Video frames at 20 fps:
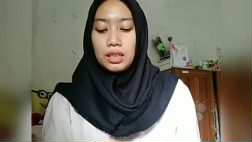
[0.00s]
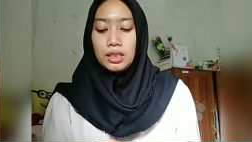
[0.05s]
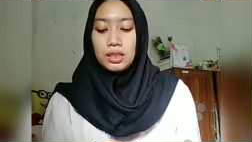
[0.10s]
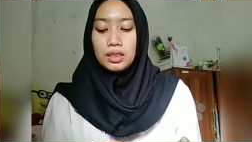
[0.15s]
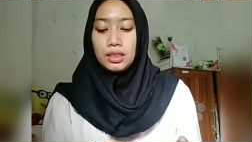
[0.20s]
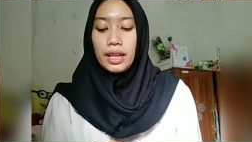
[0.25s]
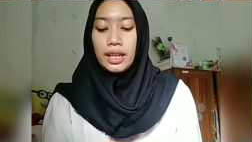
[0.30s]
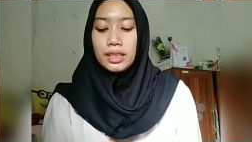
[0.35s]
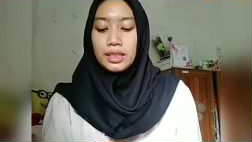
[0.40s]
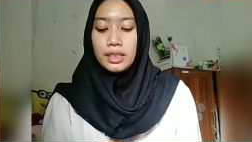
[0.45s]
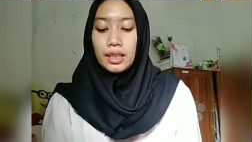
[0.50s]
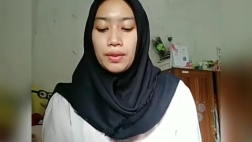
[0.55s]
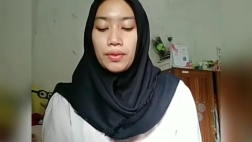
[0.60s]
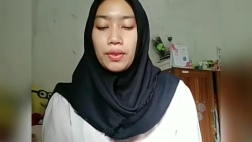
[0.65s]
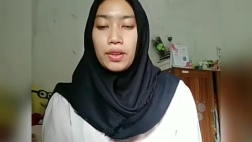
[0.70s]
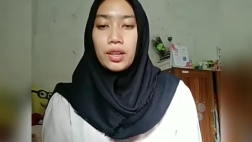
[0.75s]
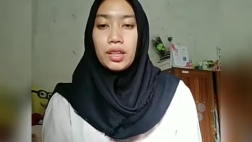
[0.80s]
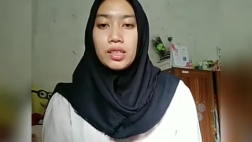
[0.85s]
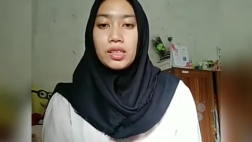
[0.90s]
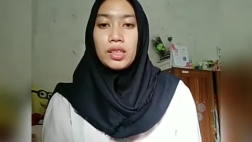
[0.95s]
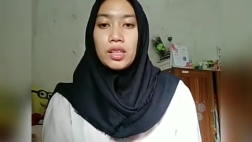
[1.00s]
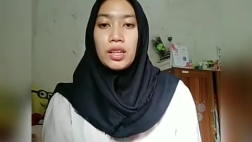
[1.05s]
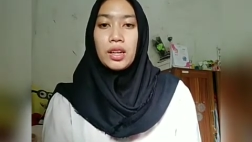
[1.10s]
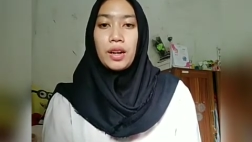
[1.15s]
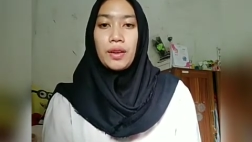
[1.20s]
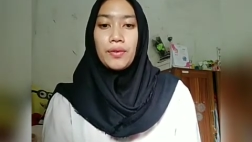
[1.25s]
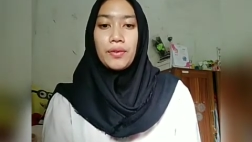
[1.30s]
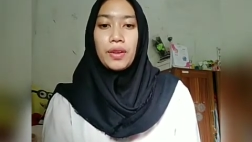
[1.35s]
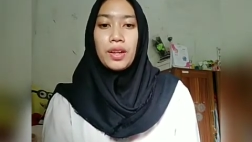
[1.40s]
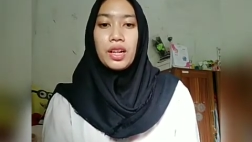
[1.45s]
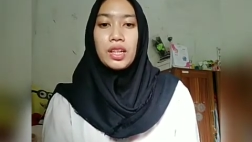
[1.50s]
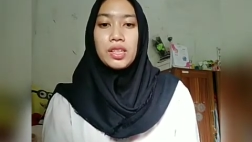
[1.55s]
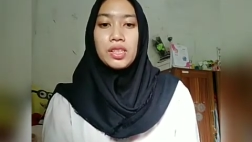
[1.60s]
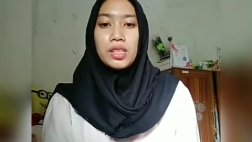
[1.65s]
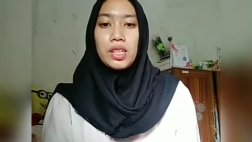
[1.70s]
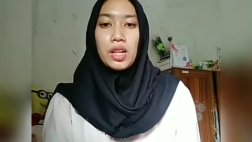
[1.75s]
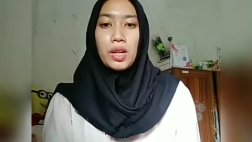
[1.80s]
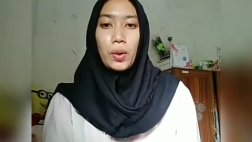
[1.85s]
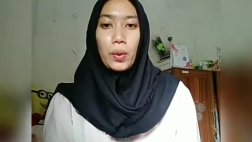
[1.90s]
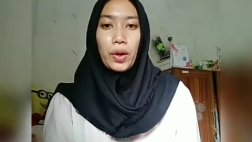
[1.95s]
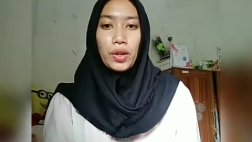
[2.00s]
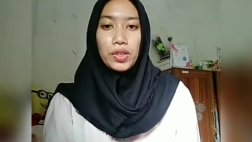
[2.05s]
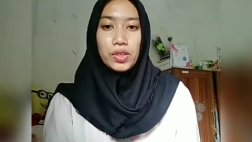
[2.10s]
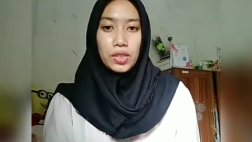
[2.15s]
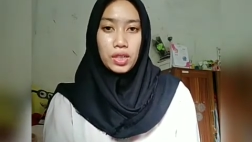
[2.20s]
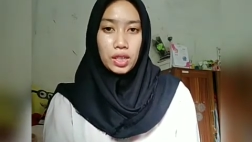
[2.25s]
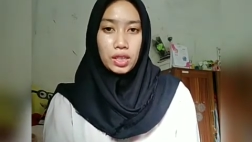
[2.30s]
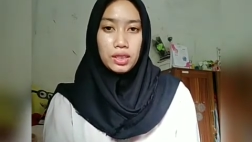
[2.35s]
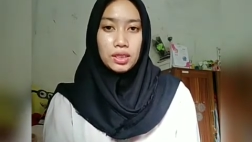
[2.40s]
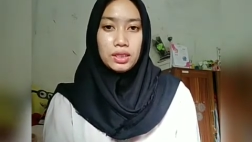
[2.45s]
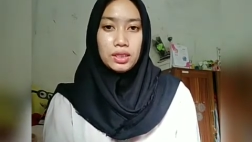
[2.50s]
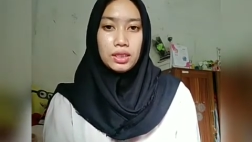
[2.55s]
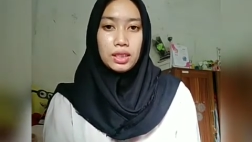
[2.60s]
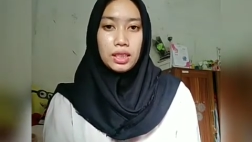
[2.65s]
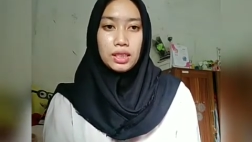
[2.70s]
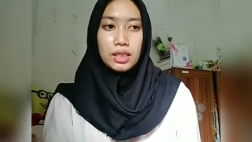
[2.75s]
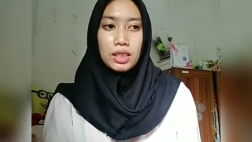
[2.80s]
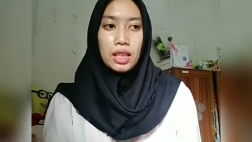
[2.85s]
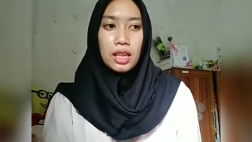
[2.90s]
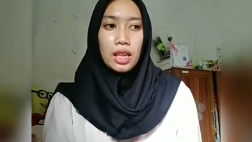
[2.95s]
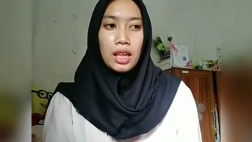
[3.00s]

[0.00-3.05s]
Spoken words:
Next referential question is